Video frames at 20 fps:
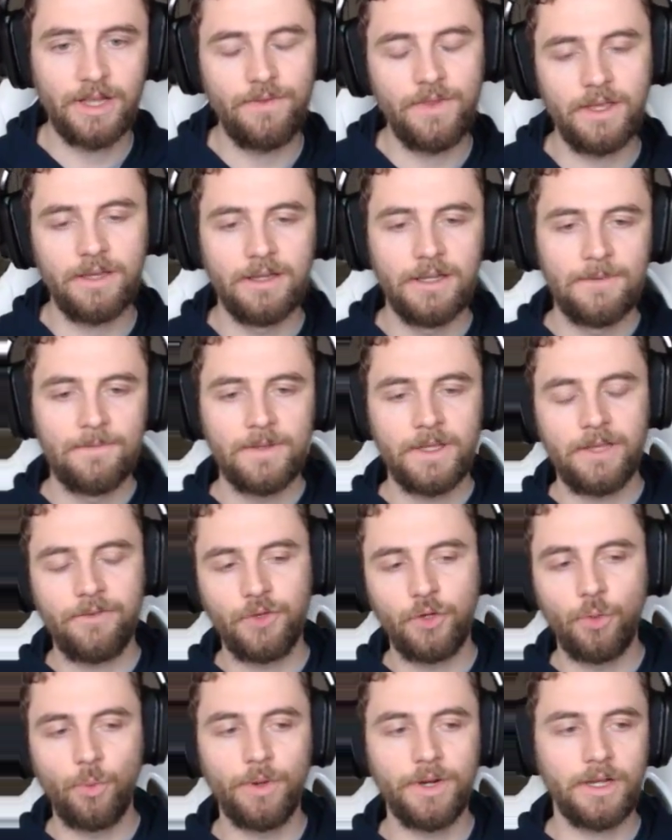And then if
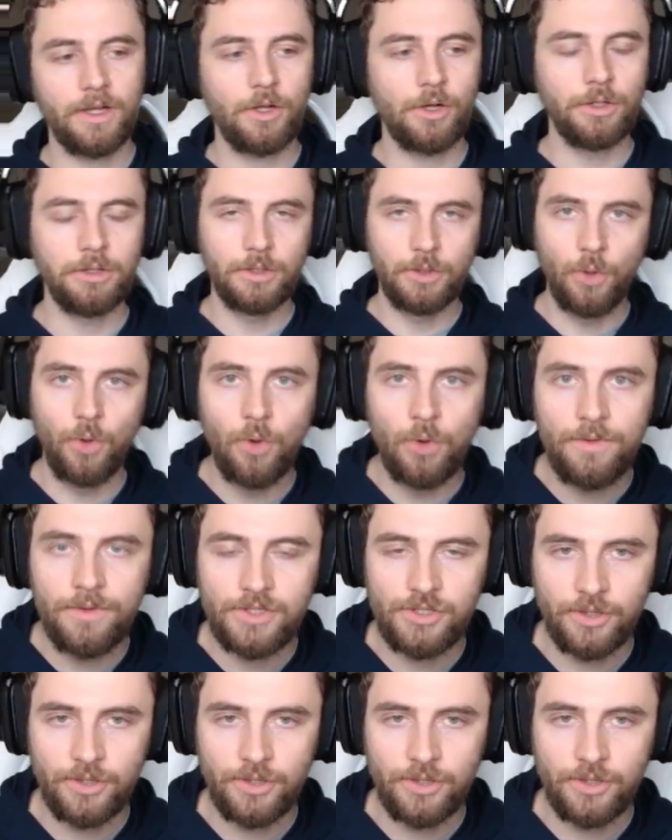you don't want to clone the